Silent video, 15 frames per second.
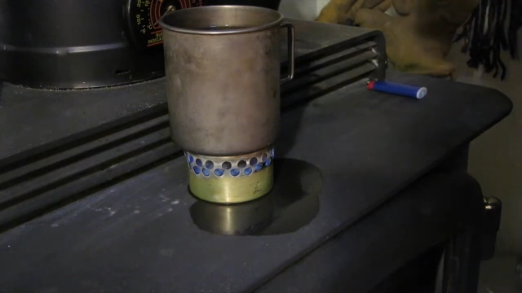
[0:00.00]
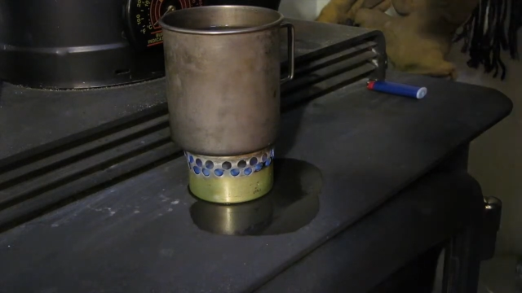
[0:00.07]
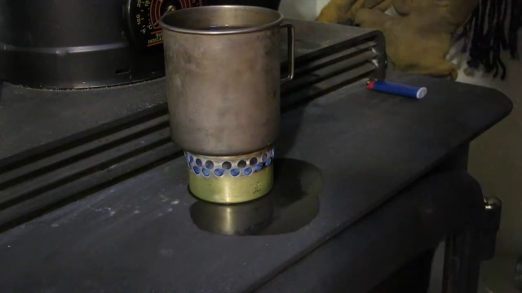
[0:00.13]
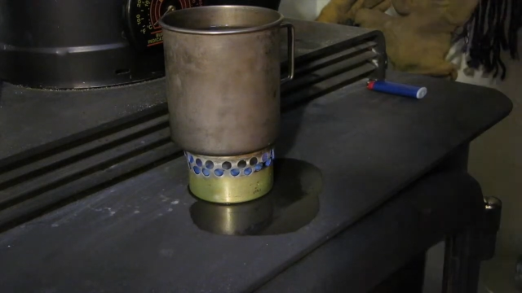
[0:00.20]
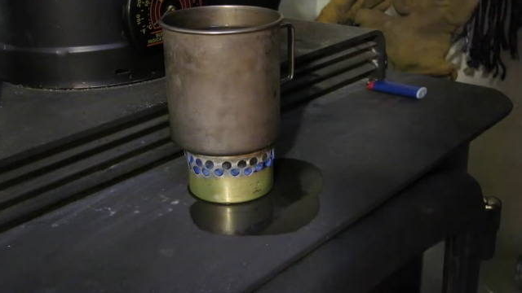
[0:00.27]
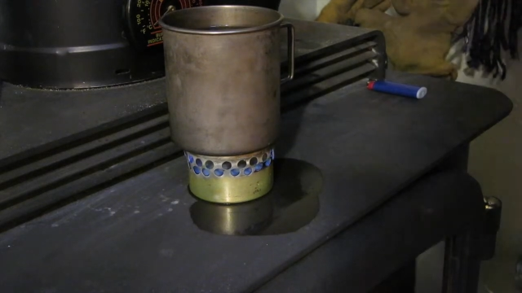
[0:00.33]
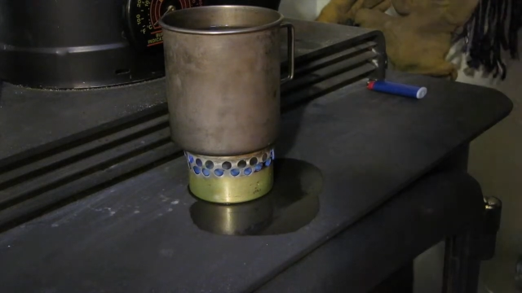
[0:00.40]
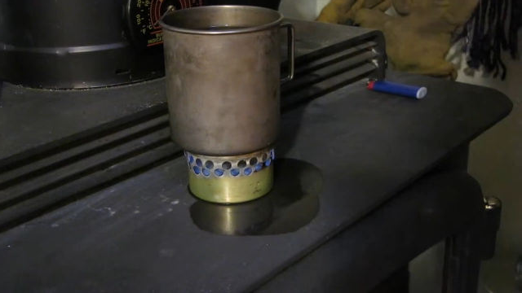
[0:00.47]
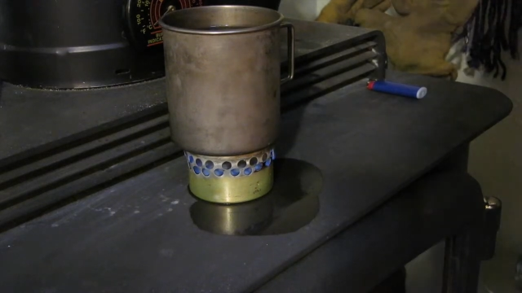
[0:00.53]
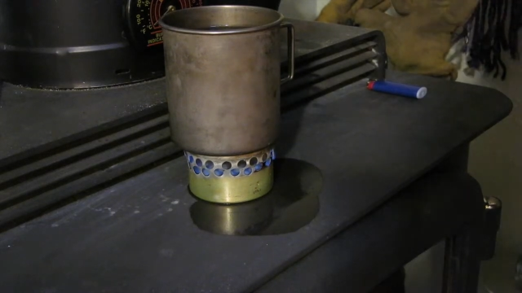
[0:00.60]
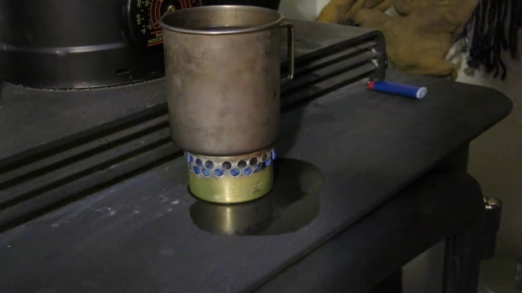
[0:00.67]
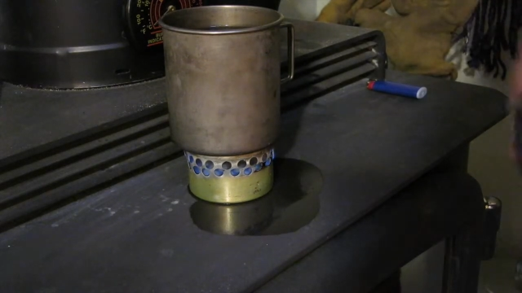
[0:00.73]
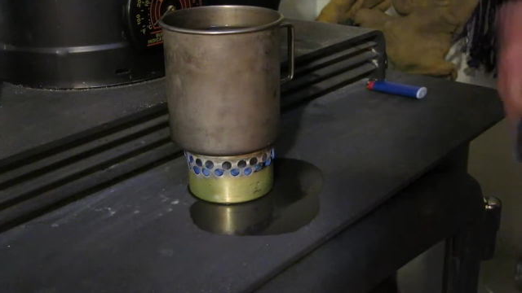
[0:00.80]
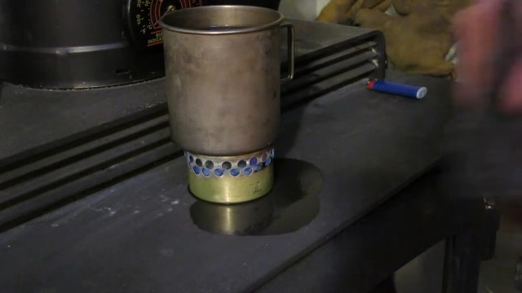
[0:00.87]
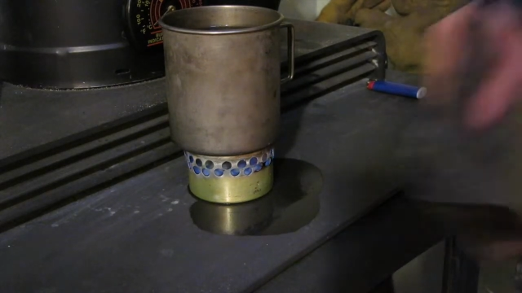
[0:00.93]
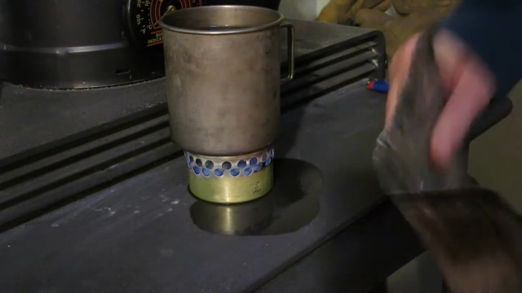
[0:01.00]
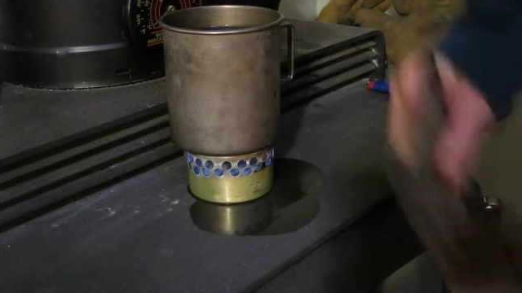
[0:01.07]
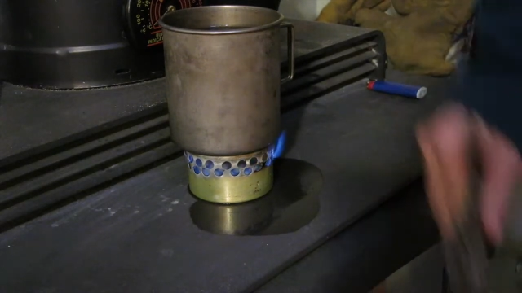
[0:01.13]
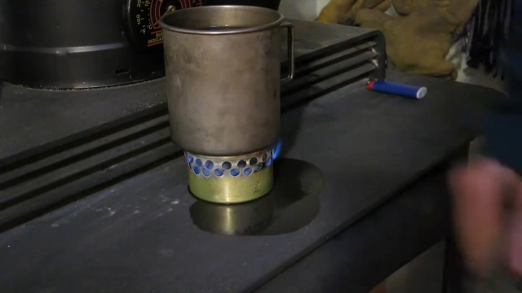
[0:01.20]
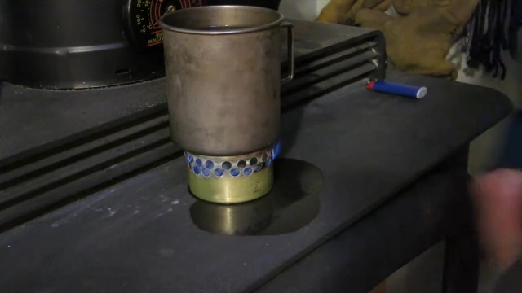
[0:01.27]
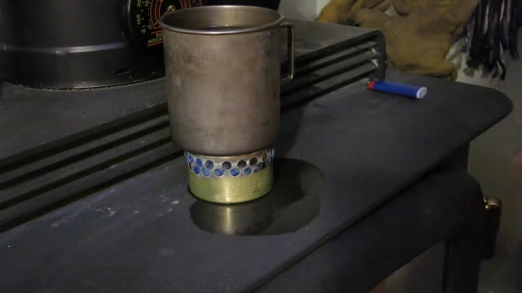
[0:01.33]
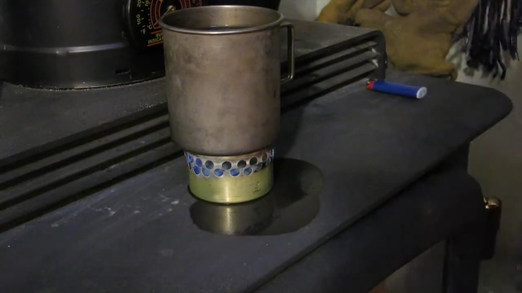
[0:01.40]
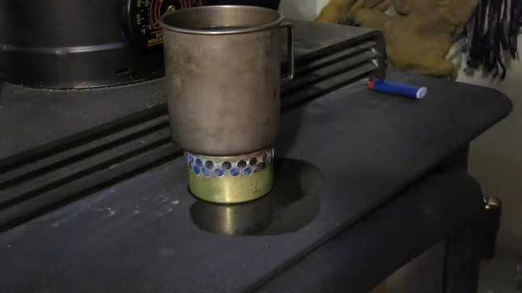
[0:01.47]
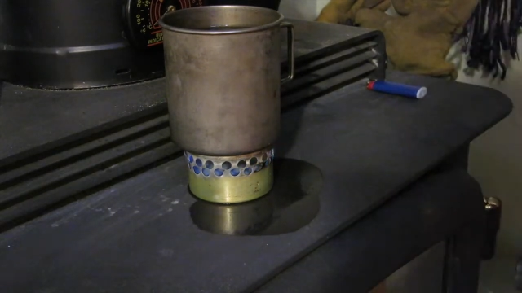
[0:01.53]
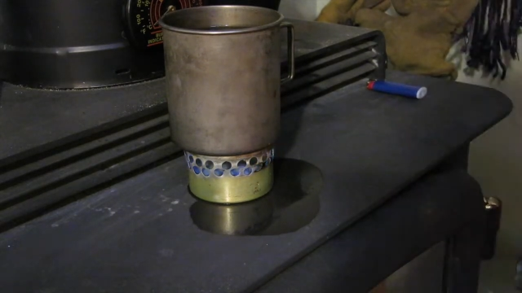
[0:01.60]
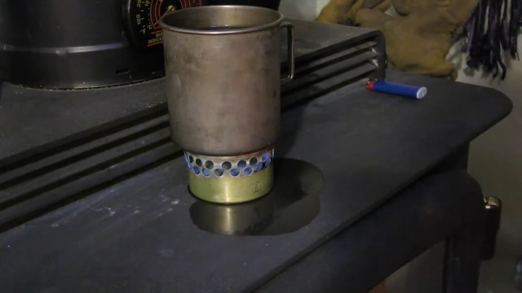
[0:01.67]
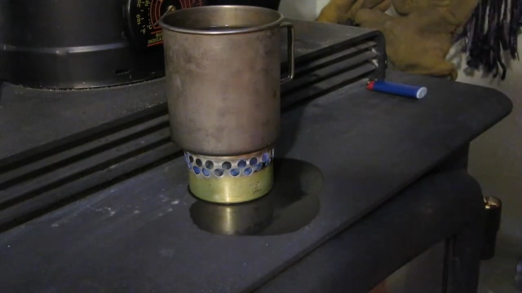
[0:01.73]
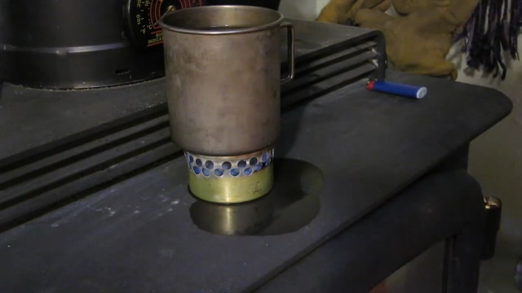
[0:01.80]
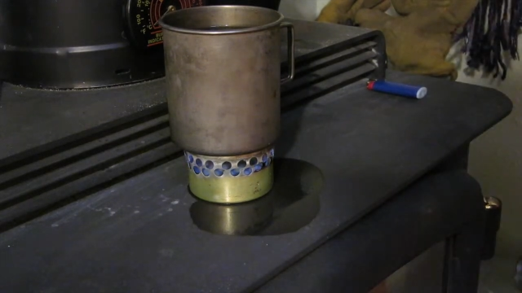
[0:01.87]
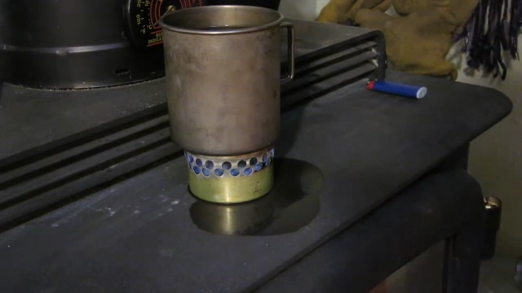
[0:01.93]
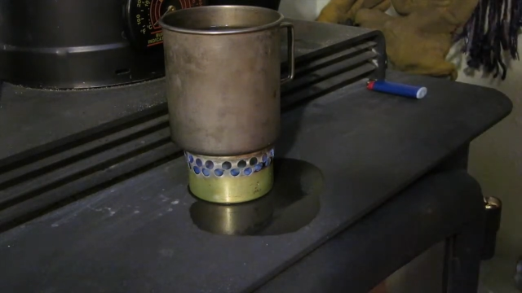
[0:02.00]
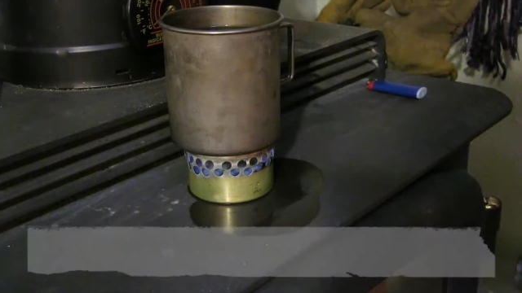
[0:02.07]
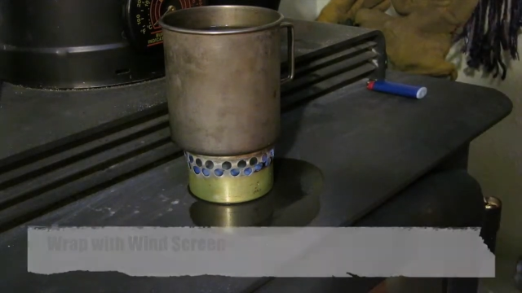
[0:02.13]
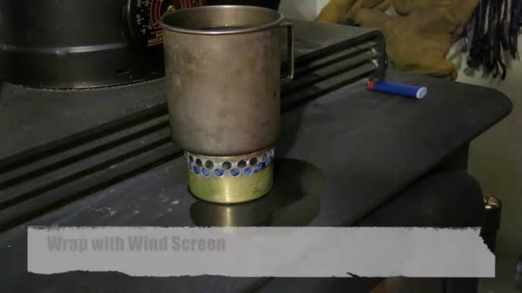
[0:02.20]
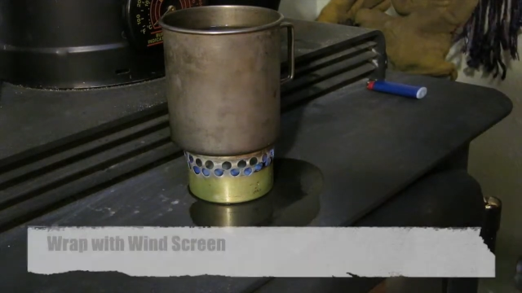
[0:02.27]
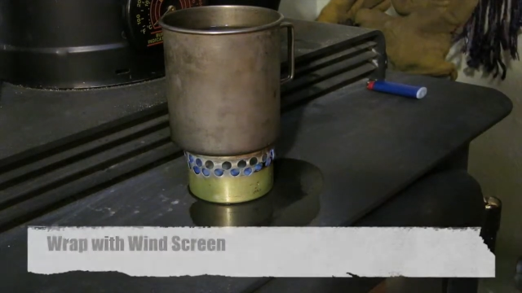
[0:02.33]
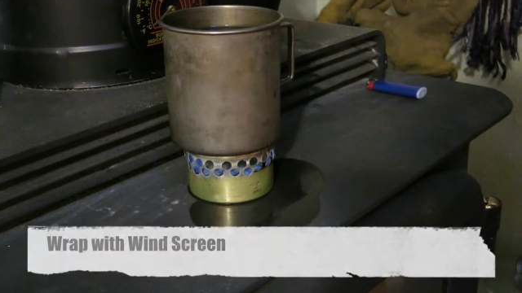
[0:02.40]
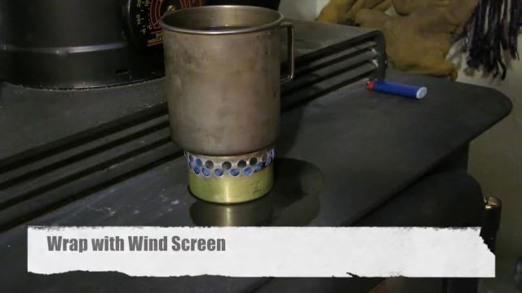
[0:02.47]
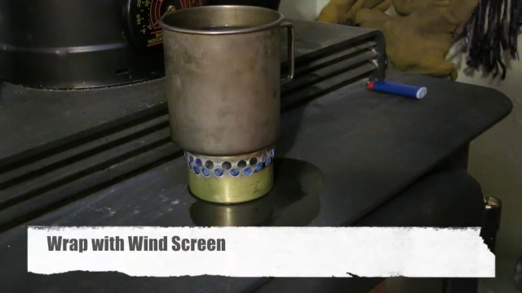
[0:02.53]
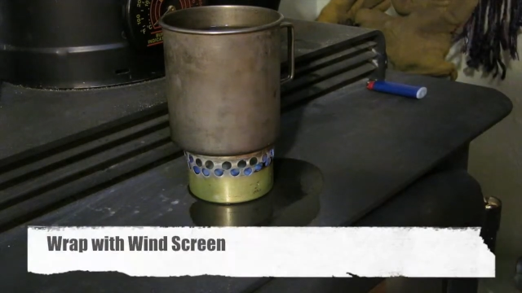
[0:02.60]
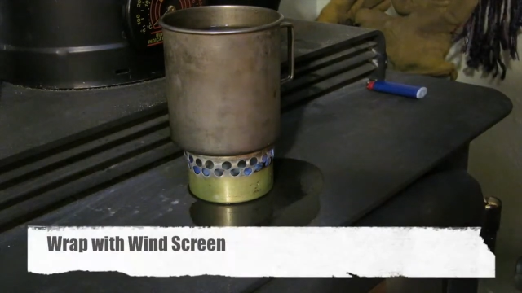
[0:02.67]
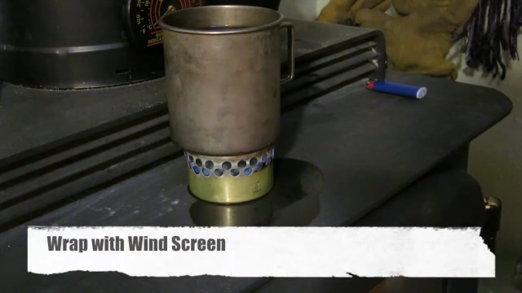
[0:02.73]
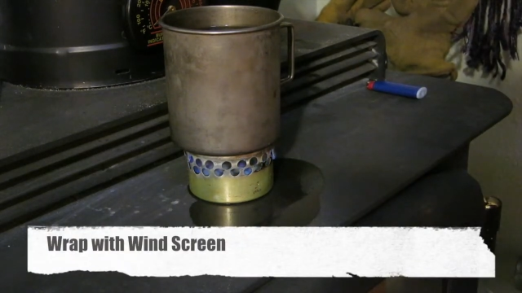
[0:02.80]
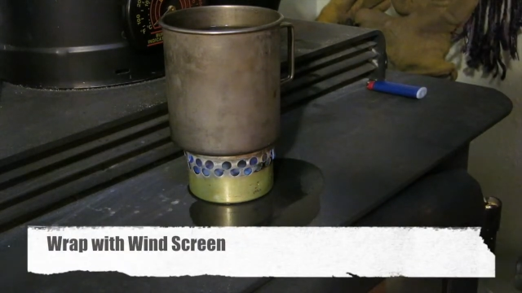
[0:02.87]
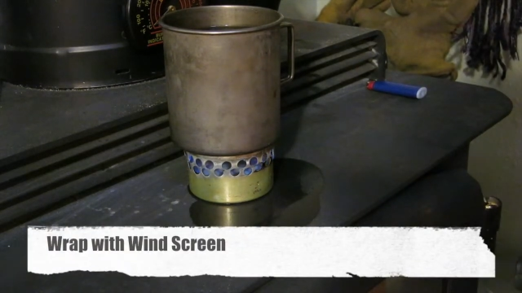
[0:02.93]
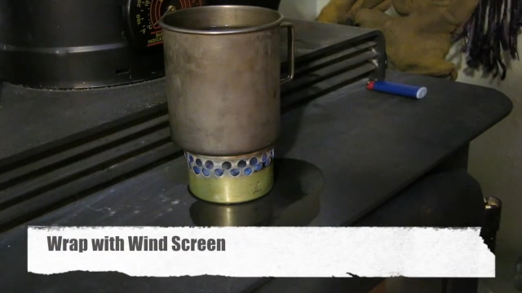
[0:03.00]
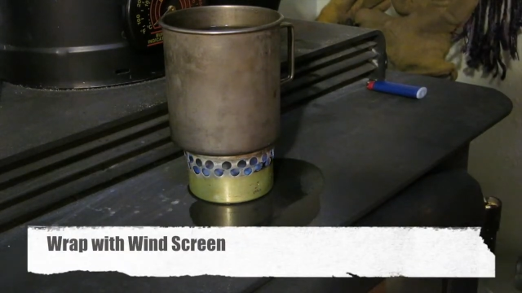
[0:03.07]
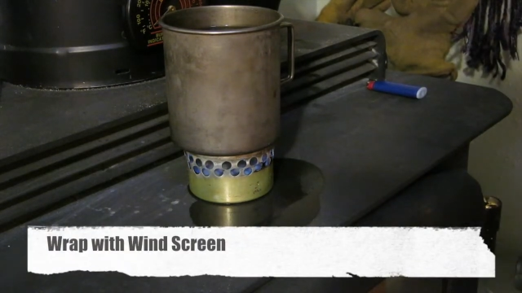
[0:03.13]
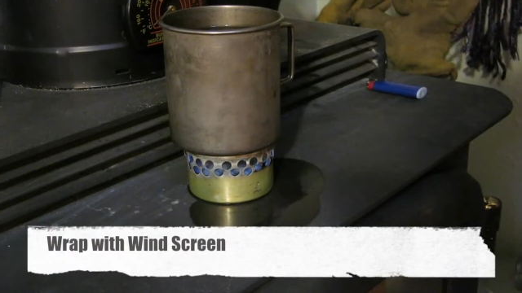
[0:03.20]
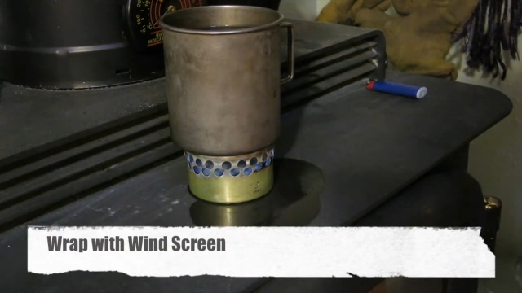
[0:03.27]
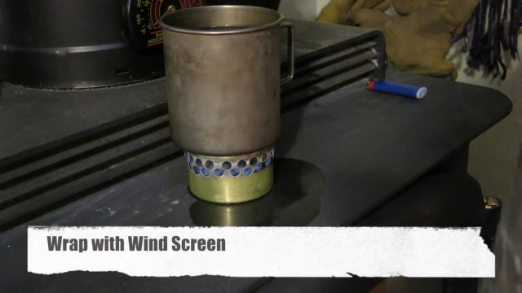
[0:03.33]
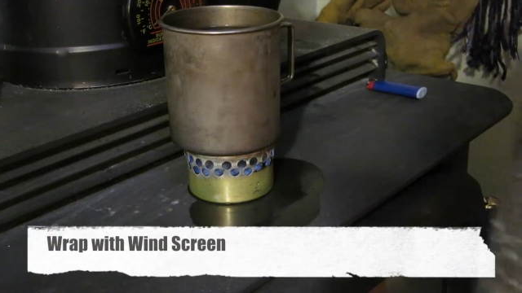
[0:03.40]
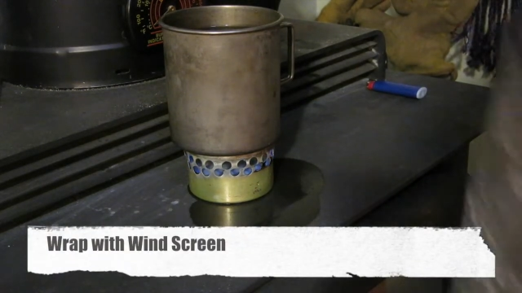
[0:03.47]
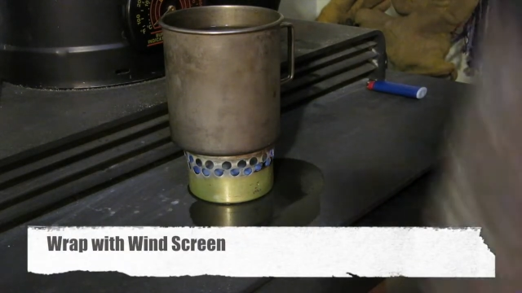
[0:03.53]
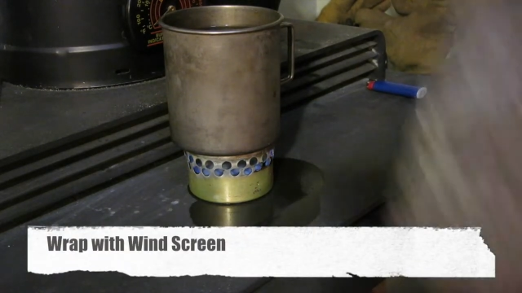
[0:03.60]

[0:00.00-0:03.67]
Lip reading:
Nobody's mouth can be seen.